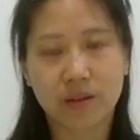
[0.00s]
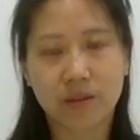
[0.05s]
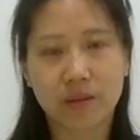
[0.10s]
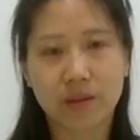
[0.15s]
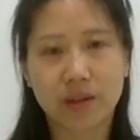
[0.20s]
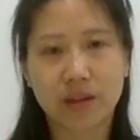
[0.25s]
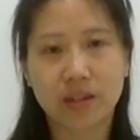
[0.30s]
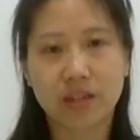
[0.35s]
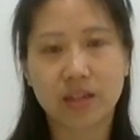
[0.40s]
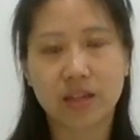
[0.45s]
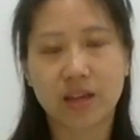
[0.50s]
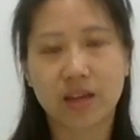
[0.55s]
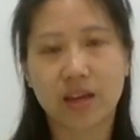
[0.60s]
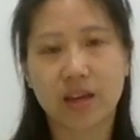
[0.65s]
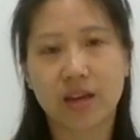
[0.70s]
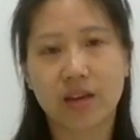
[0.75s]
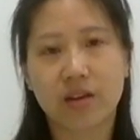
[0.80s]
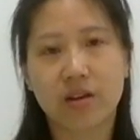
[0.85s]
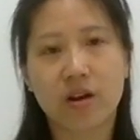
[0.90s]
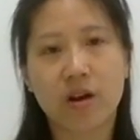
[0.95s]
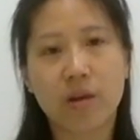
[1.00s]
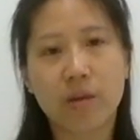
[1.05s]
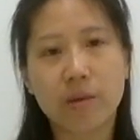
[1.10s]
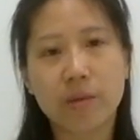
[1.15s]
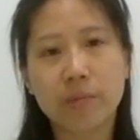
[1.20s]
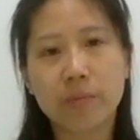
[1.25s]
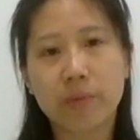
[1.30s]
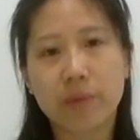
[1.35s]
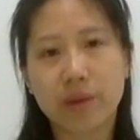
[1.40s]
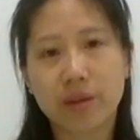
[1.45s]
It is a
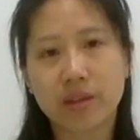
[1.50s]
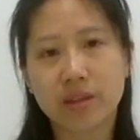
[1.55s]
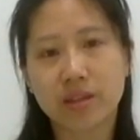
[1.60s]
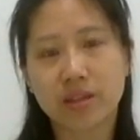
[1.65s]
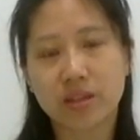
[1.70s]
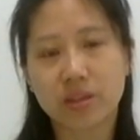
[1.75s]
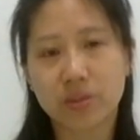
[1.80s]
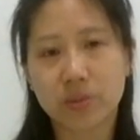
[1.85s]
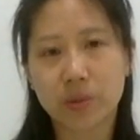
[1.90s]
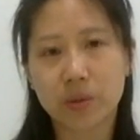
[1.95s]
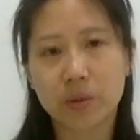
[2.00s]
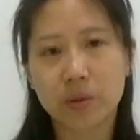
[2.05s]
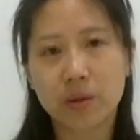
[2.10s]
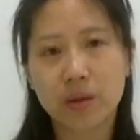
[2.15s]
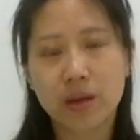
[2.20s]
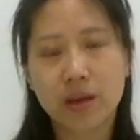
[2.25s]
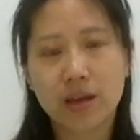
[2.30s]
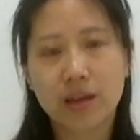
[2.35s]
common point as well